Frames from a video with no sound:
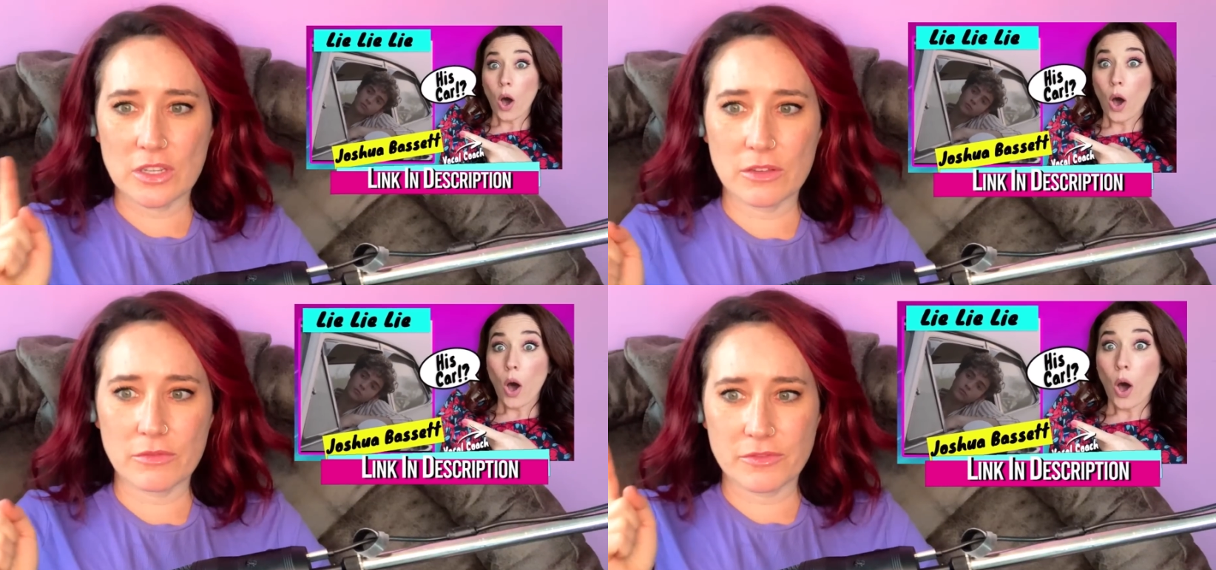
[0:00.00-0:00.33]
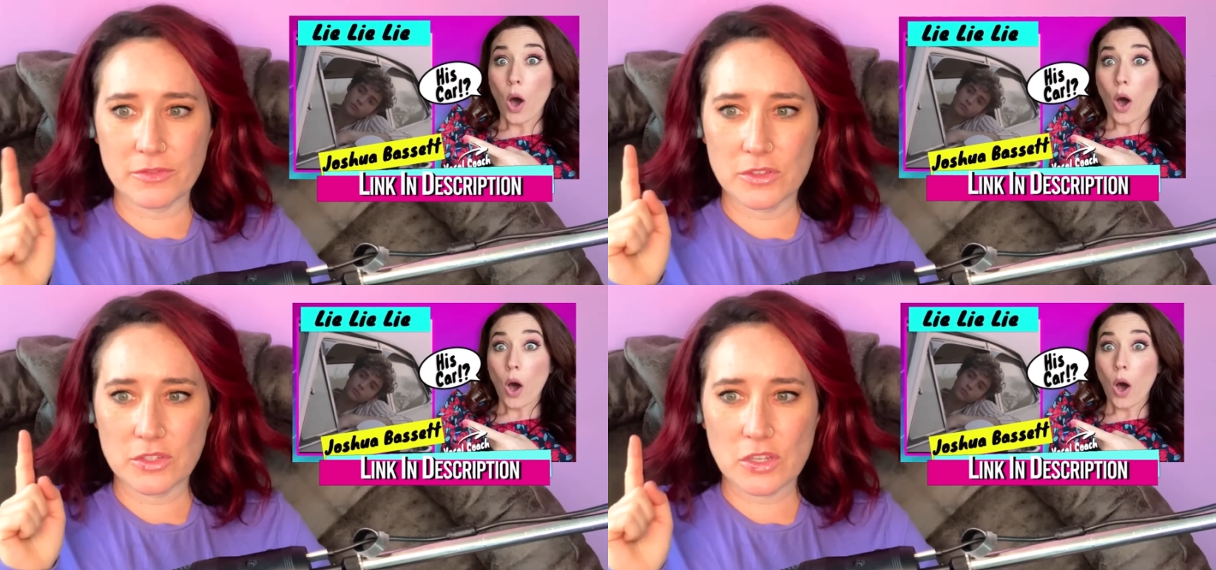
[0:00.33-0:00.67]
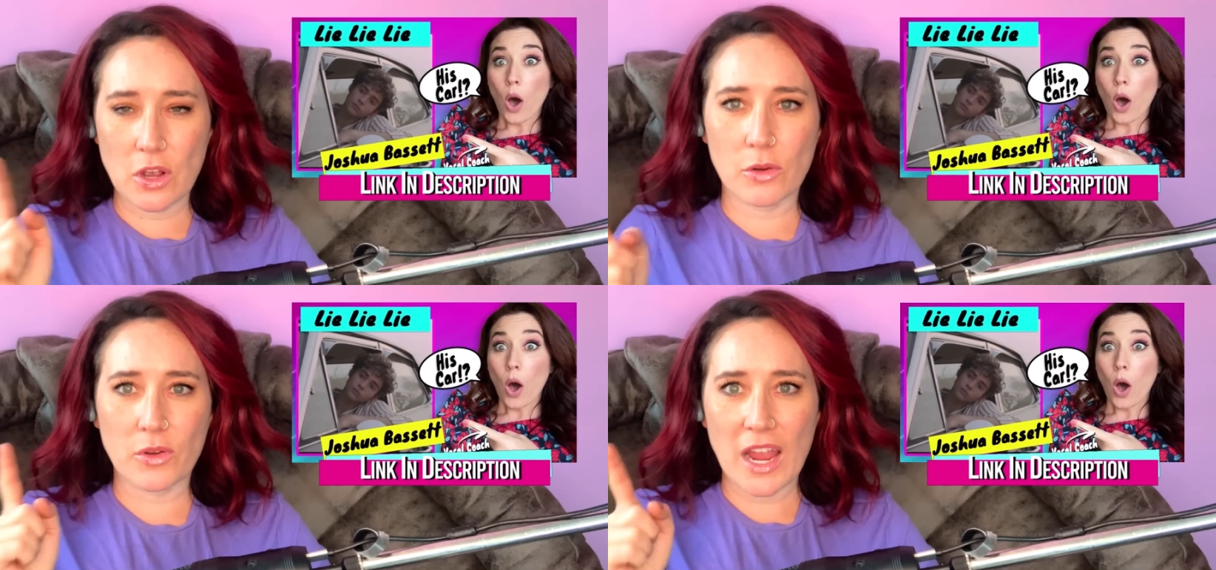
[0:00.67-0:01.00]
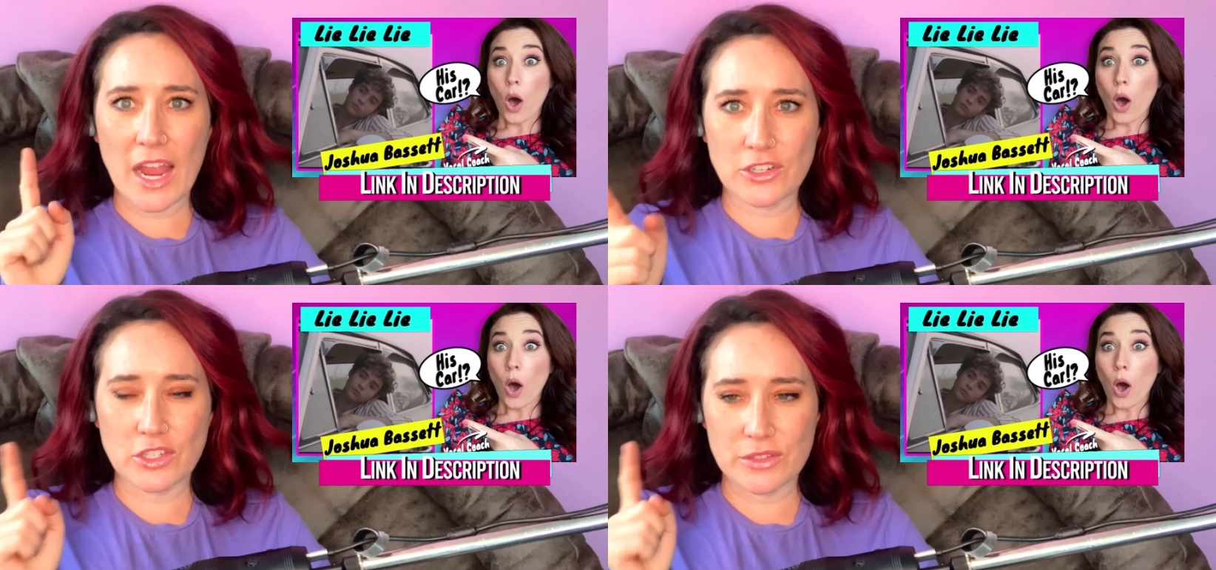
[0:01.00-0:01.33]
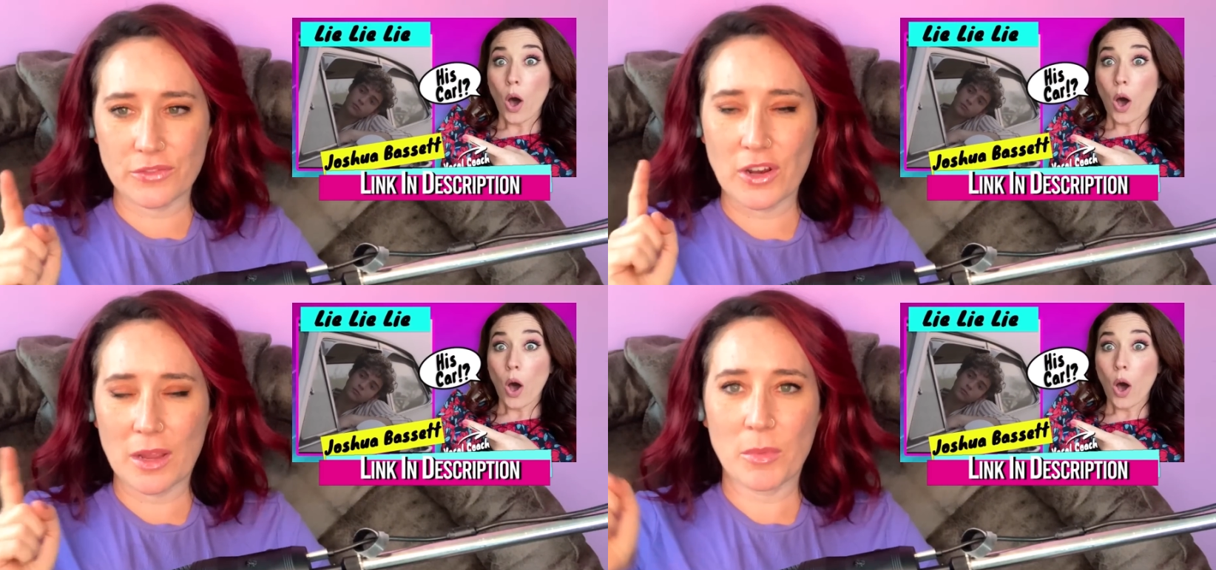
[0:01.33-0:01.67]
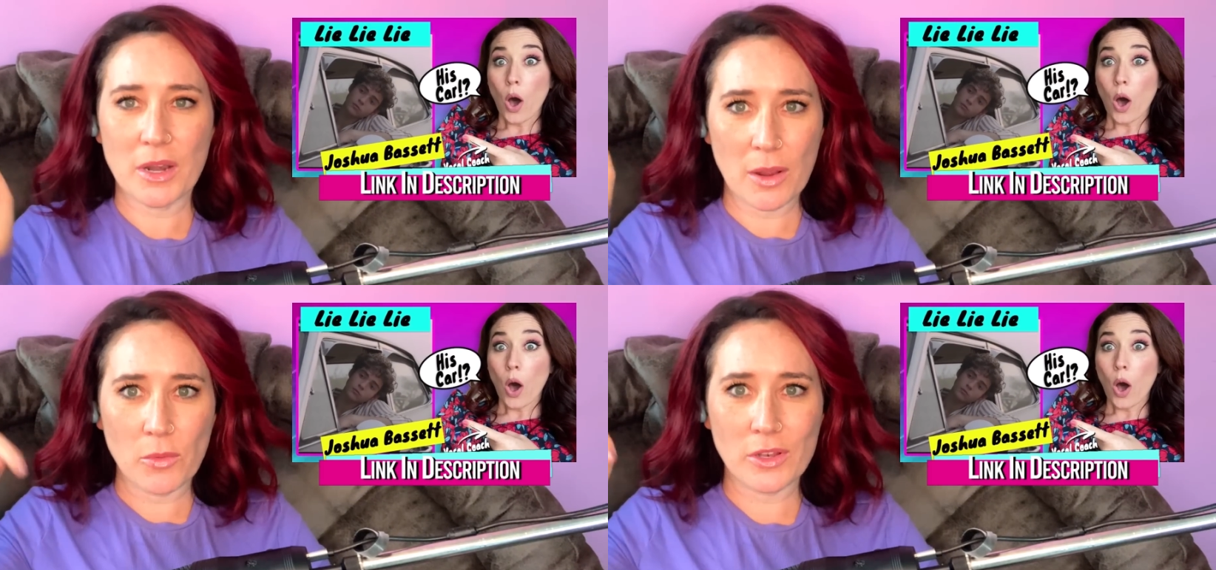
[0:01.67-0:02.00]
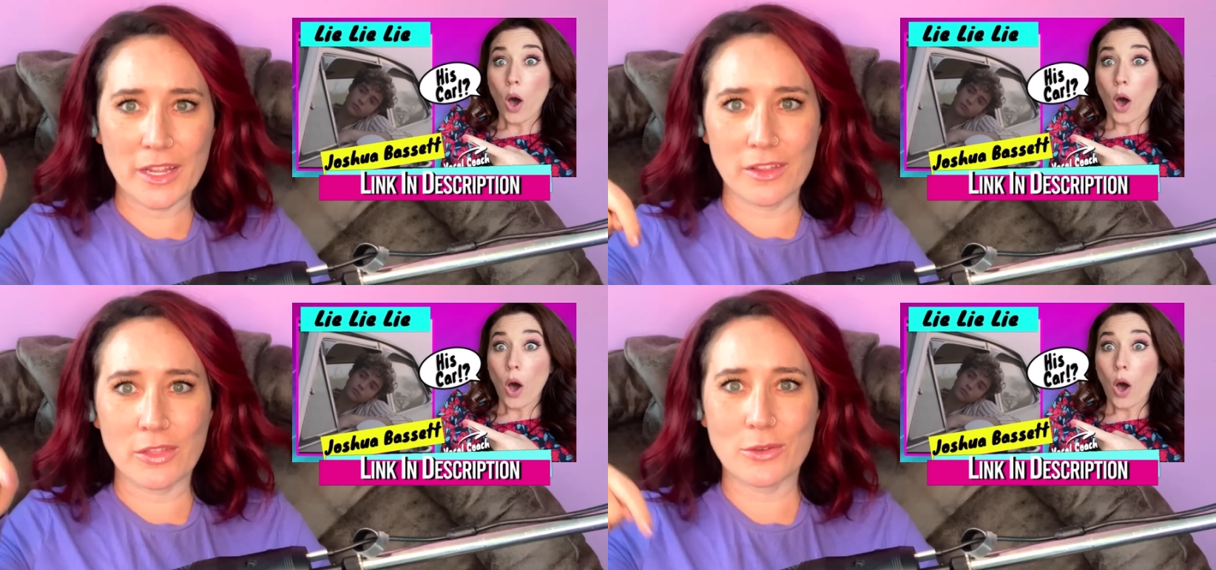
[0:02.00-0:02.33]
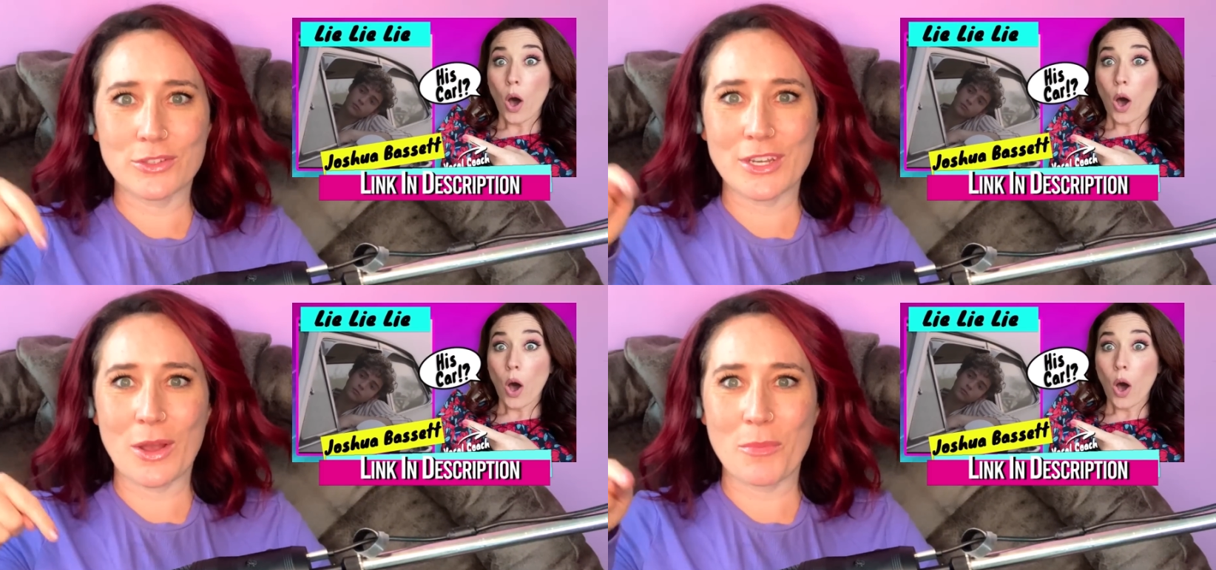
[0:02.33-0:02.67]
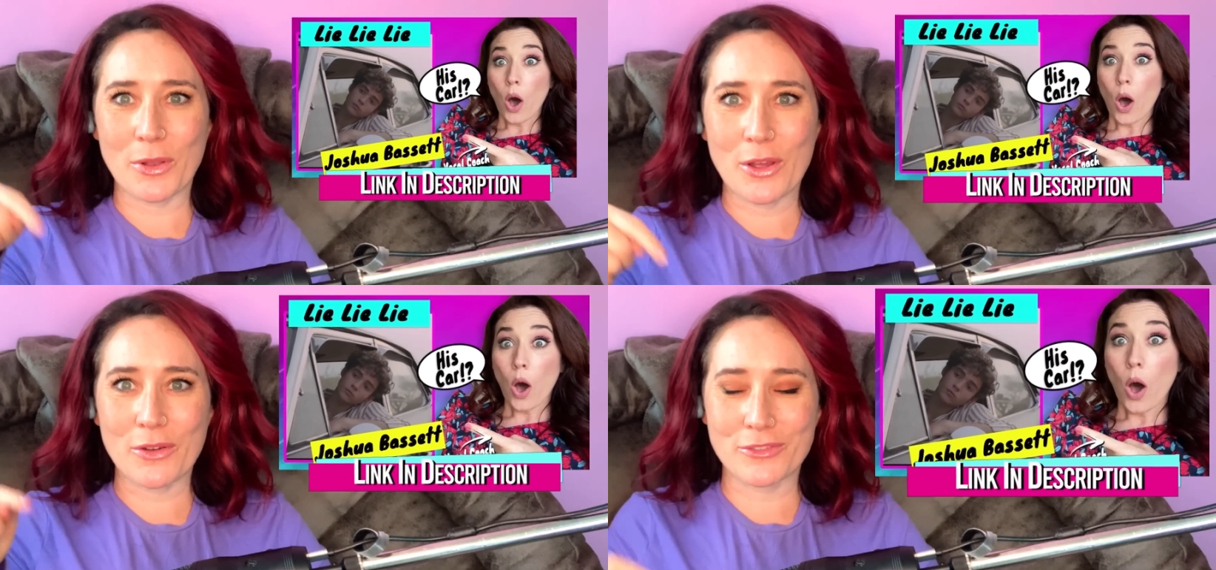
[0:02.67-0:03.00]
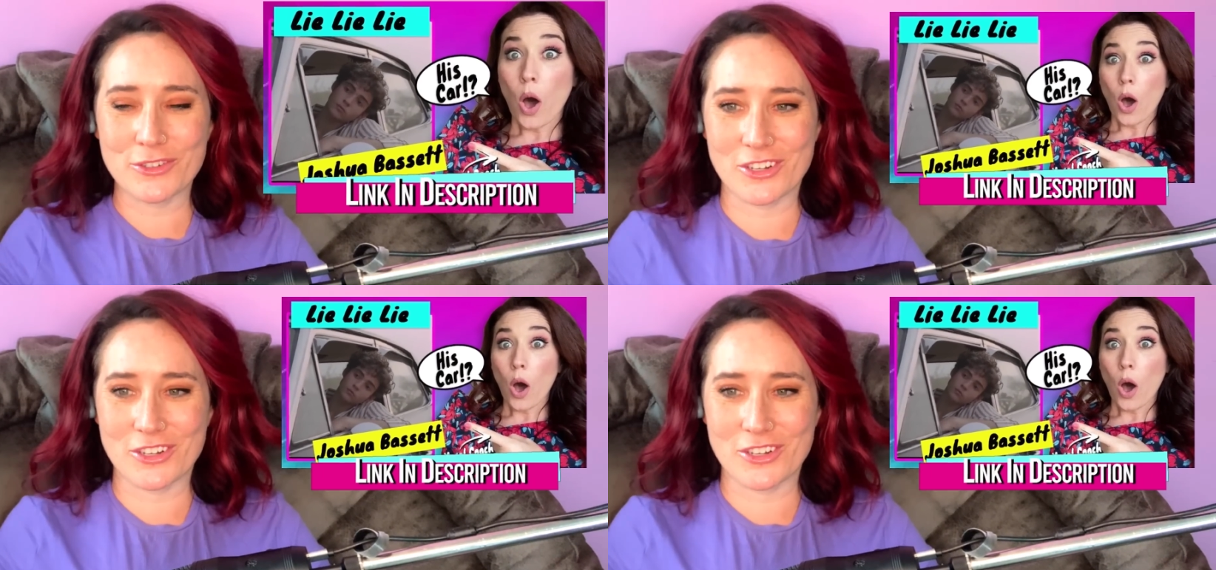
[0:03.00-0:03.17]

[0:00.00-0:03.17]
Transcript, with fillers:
Speaker 1: of song reactions for him, and I will link those down below for